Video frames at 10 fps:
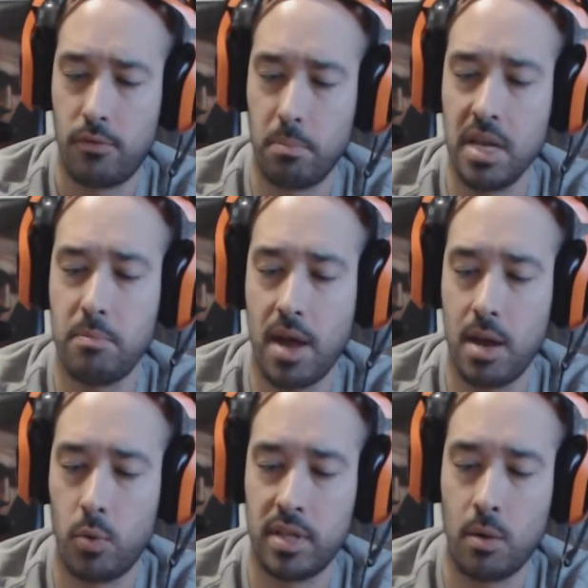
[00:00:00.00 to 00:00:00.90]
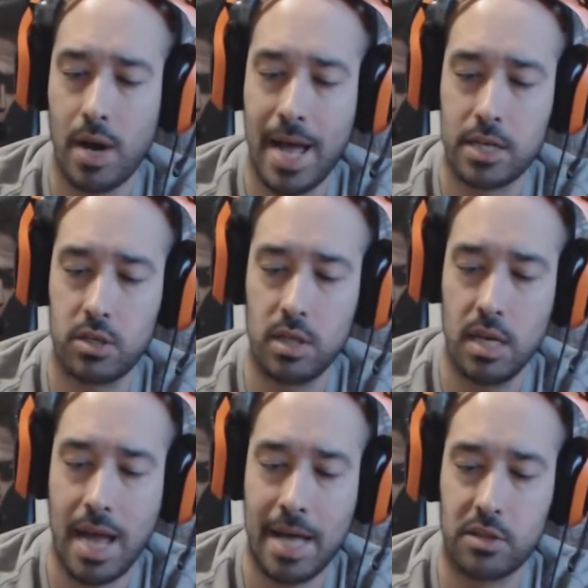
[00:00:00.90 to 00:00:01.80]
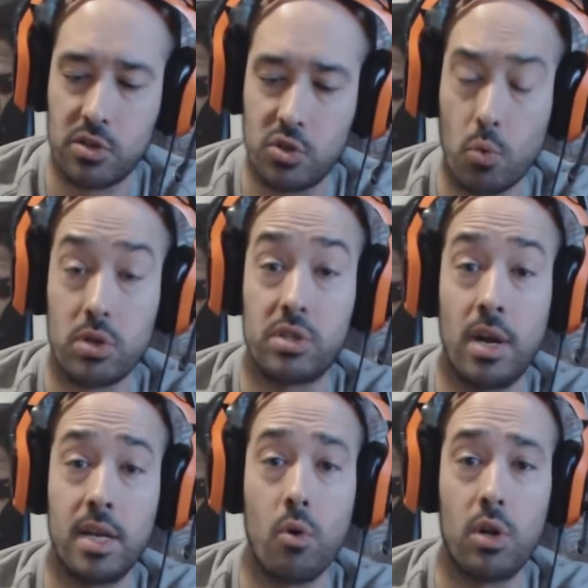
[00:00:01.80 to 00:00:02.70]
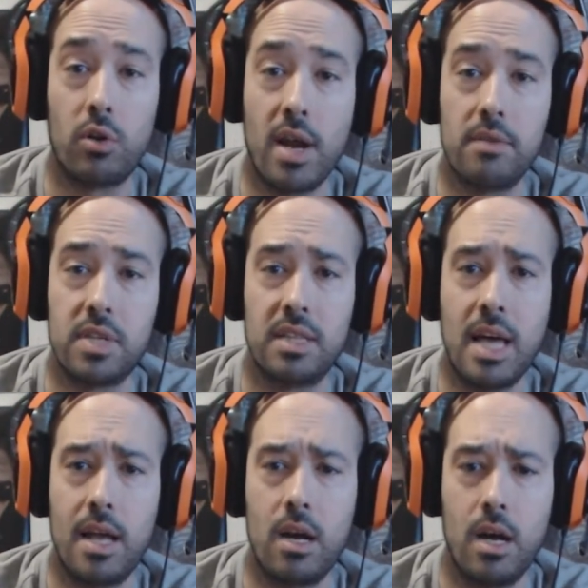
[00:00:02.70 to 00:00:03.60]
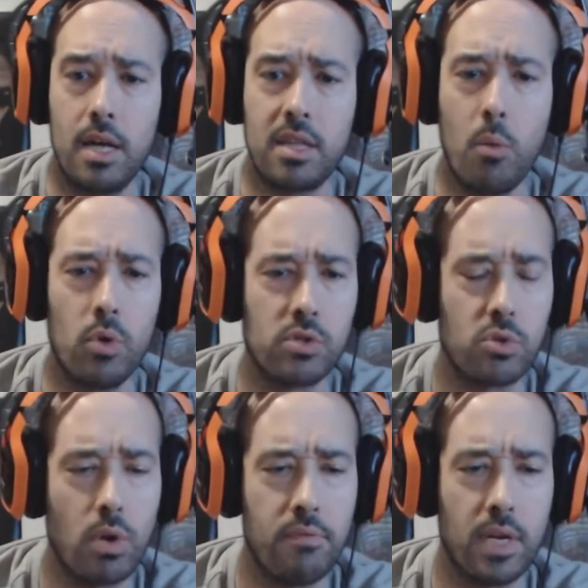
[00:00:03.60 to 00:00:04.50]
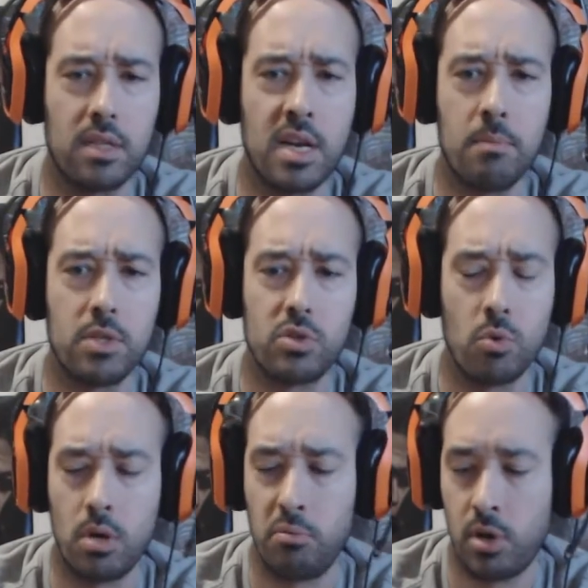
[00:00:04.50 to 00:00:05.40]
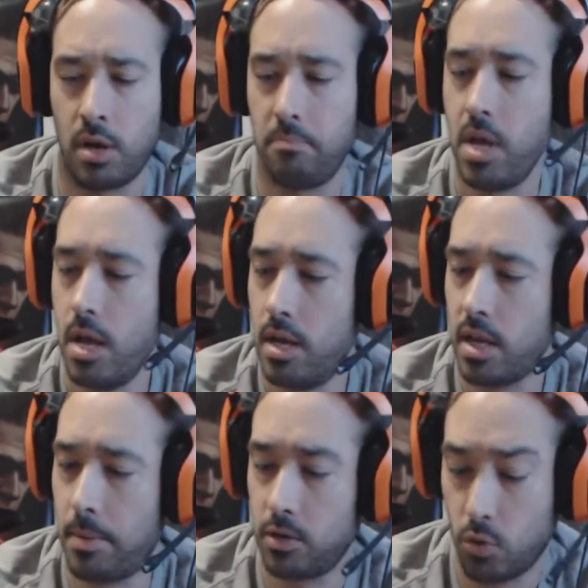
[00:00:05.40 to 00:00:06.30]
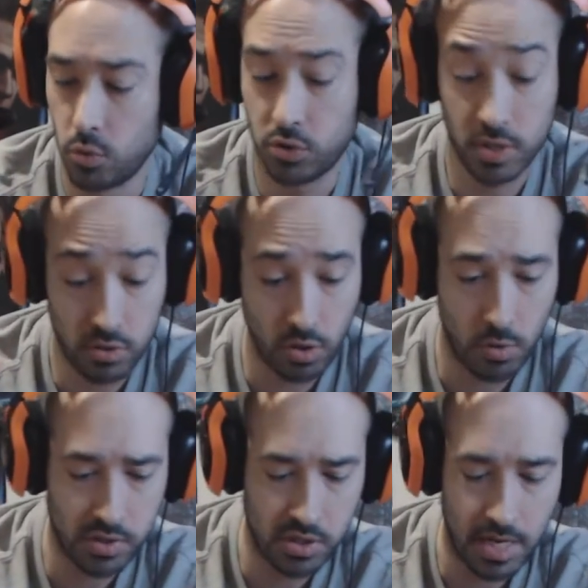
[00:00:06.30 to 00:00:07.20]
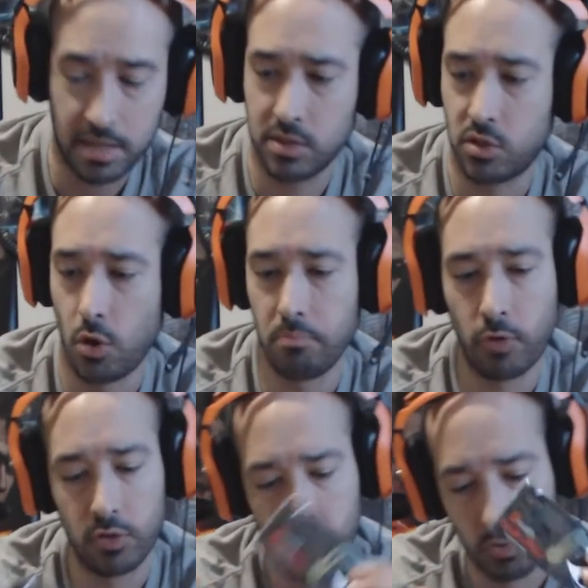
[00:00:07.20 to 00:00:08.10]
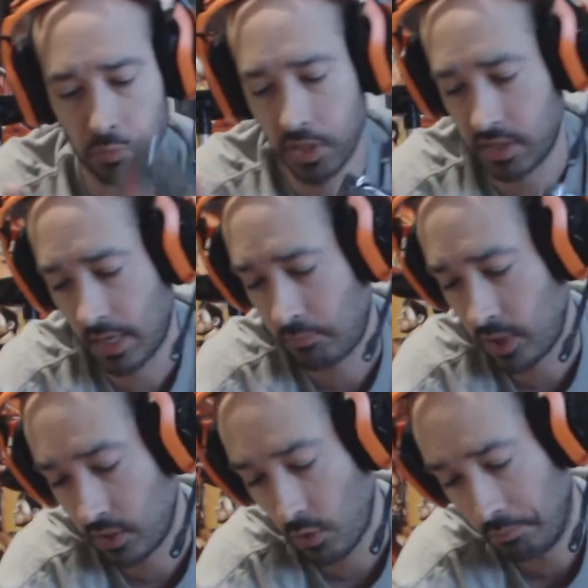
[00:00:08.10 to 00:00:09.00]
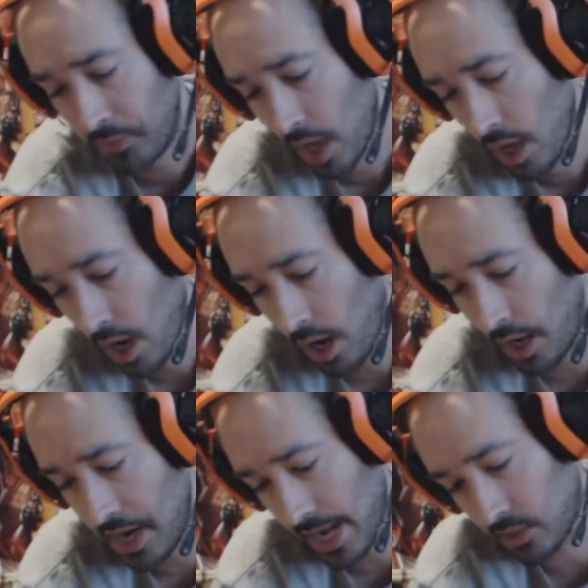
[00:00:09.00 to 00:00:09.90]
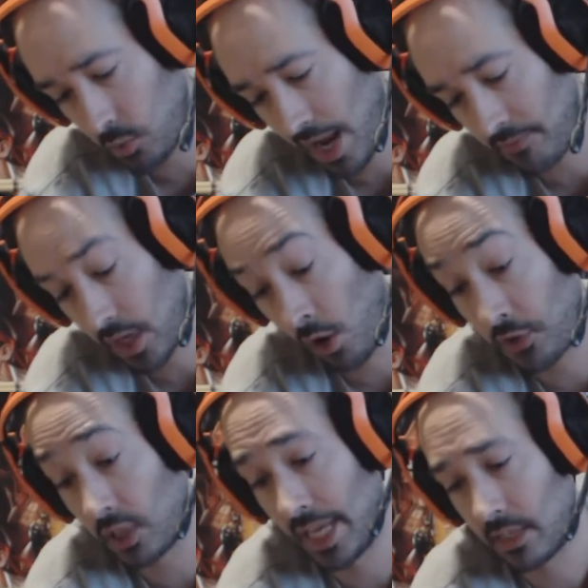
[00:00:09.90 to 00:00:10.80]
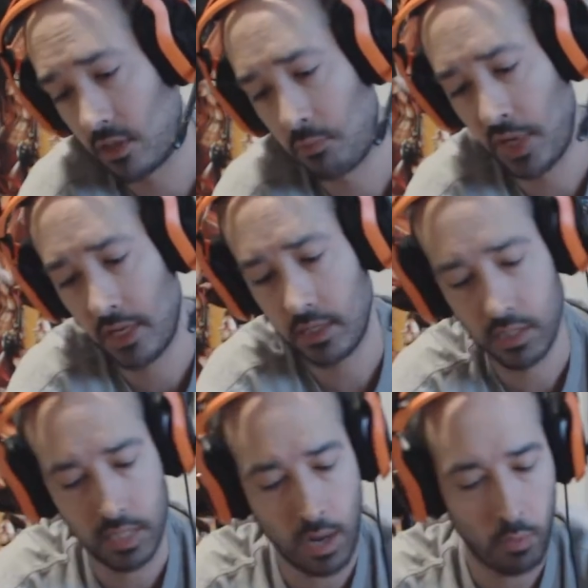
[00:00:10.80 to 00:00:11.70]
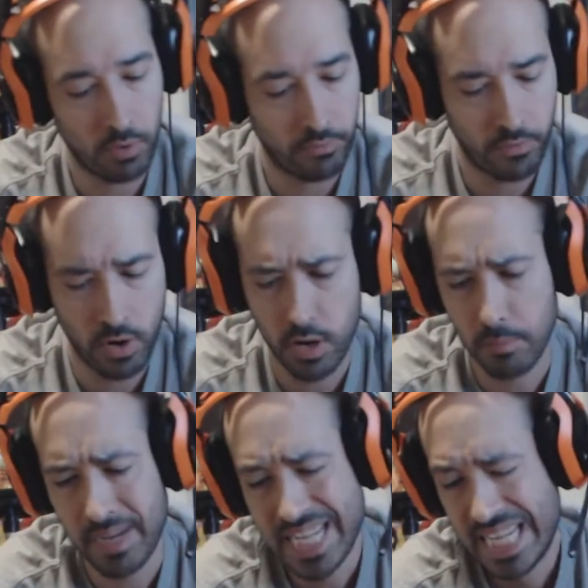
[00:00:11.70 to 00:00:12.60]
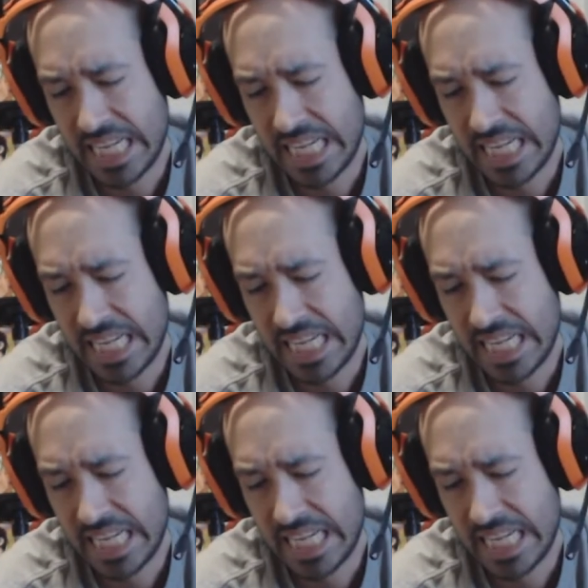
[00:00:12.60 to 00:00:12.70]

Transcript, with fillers: from eBay when they were actually at the store signing autographs at that uh, at that one store. I forget the name of the store, but um, yeah, man, cool. So this will go as a set. That's dope. Run the Jewels pin set, pretty dope. Uh, next, we have the other Lancer pins that were from.